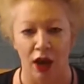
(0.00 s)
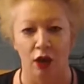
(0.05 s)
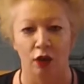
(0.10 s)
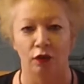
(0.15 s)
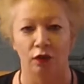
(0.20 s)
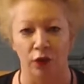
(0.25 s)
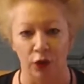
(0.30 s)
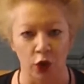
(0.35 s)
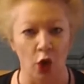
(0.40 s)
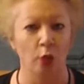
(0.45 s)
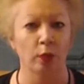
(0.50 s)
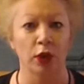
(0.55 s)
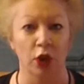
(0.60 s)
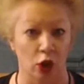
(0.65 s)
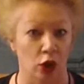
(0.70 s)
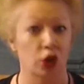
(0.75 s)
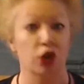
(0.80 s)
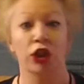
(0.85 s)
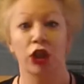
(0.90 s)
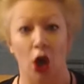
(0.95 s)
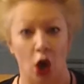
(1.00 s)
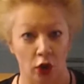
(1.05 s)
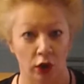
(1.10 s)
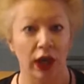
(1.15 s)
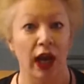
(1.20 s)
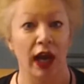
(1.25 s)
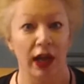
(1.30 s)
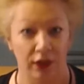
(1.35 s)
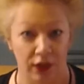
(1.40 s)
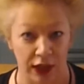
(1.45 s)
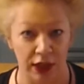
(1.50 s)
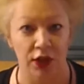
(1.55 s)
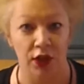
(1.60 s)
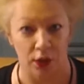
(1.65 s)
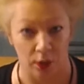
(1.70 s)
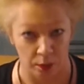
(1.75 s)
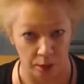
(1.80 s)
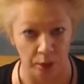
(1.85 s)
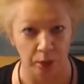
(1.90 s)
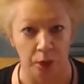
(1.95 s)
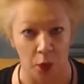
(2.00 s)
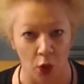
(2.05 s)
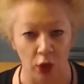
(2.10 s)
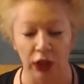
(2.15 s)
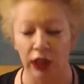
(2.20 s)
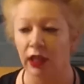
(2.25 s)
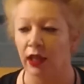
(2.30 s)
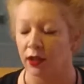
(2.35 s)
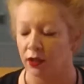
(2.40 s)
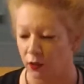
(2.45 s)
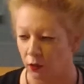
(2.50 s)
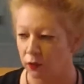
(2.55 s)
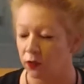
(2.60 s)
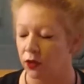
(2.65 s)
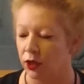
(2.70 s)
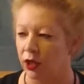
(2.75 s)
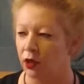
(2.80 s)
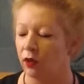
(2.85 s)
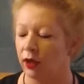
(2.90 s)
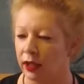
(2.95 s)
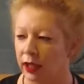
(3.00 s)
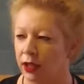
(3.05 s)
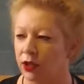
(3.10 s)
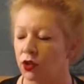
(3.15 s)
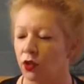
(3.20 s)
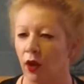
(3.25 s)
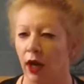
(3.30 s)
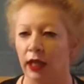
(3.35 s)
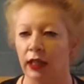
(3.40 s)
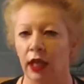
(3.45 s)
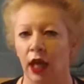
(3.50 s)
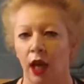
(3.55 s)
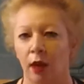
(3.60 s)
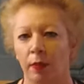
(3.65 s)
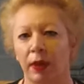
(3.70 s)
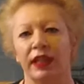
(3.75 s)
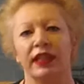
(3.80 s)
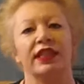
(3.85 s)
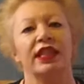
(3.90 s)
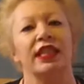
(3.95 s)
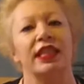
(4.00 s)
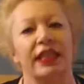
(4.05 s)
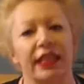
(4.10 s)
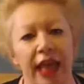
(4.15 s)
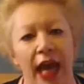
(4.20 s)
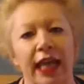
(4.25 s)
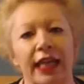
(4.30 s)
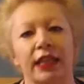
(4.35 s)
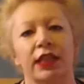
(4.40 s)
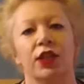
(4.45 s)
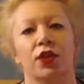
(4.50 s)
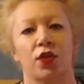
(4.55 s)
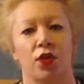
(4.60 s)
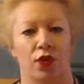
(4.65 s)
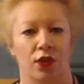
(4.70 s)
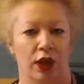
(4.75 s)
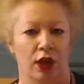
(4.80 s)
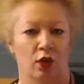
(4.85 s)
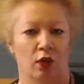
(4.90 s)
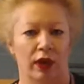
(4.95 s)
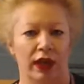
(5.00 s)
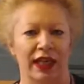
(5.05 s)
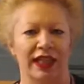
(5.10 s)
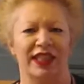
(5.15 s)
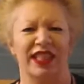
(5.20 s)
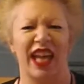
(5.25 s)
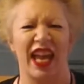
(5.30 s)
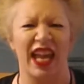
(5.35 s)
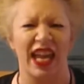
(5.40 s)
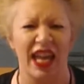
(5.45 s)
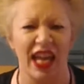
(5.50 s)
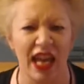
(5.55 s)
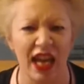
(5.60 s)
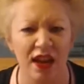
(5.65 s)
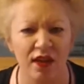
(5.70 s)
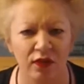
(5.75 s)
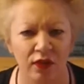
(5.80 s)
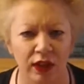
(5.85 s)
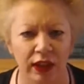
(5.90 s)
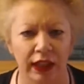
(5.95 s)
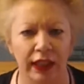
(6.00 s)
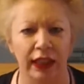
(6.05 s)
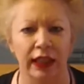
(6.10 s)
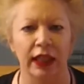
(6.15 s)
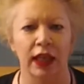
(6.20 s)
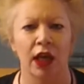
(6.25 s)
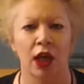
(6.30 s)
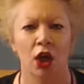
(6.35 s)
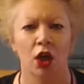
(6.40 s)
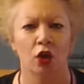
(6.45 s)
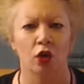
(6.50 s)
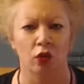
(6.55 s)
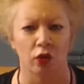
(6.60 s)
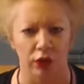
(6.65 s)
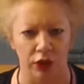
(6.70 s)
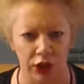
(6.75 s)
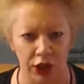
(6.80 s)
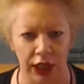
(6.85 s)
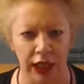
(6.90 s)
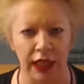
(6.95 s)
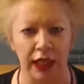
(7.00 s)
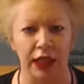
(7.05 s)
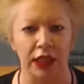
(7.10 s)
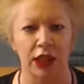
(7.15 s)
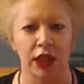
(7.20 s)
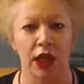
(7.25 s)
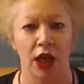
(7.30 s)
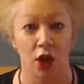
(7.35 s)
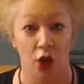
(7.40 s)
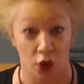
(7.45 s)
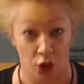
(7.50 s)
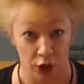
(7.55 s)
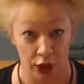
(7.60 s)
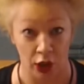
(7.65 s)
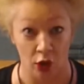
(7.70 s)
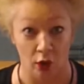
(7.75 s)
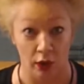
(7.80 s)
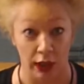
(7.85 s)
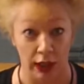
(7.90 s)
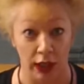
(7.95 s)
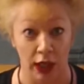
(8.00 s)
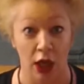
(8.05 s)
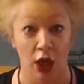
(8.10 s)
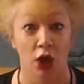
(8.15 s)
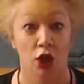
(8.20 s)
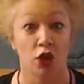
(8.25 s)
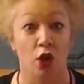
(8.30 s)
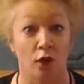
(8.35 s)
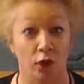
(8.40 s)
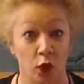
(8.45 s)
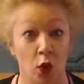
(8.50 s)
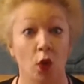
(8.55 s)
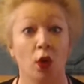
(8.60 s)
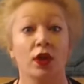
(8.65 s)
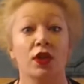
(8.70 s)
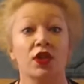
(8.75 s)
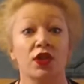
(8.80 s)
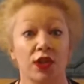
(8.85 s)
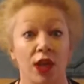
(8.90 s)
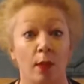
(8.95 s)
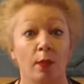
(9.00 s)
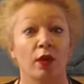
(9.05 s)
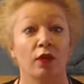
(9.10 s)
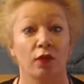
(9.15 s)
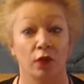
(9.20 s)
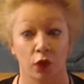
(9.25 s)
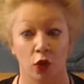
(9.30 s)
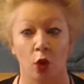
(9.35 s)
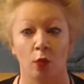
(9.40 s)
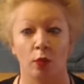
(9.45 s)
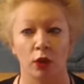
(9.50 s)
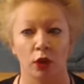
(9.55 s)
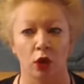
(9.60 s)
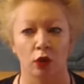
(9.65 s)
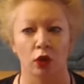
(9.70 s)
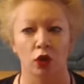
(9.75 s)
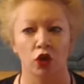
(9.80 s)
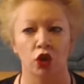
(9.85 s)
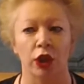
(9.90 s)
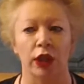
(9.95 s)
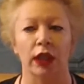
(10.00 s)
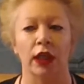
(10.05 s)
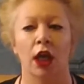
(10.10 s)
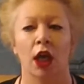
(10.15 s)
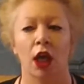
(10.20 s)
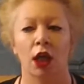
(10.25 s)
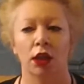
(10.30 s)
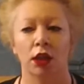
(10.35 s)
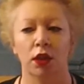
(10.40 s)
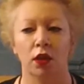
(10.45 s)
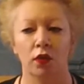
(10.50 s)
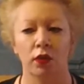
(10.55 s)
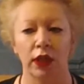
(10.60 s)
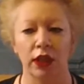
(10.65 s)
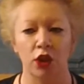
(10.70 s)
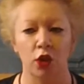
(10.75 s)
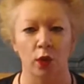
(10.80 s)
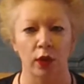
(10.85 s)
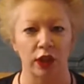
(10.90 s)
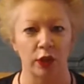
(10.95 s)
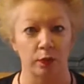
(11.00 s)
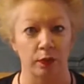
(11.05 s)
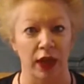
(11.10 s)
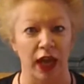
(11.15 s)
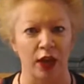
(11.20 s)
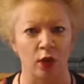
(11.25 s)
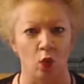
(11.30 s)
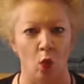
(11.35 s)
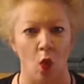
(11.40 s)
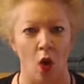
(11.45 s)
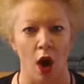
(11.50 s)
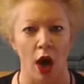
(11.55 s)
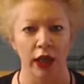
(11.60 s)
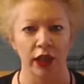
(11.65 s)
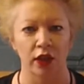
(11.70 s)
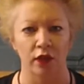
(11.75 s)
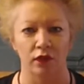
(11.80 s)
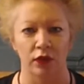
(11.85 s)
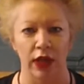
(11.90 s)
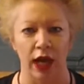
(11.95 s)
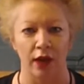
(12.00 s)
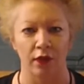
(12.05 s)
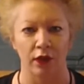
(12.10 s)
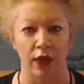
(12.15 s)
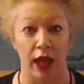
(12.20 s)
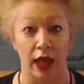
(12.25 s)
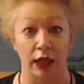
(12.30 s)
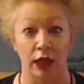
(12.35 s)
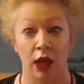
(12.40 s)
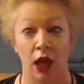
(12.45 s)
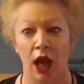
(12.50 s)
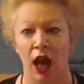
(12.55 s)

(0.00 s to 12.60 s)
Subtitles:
Phenomenology, okay, that's a body, that's a theory, that's great, but it's a dated theory. It's a heavily critiqued theory. So if you're going to summon phenomenology, you need to explain why you've done that